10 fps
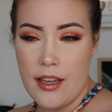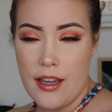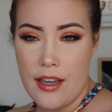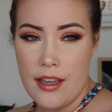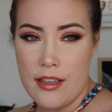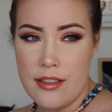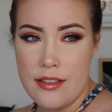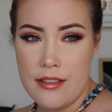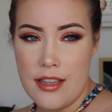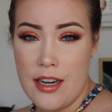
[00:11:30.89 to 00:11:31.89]

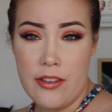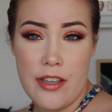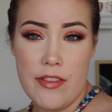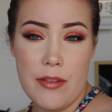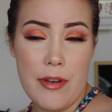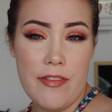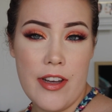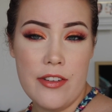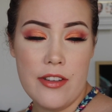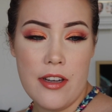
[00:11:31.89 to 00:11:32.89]
and then I'll give you my
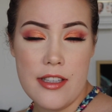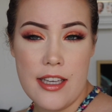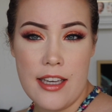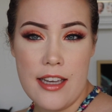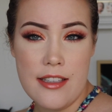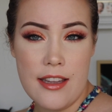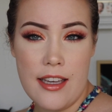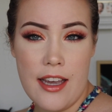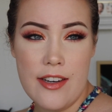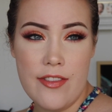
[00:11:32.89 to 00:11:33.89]
final thoughts, I guess, at
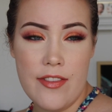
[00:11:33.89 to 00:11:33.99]
the end of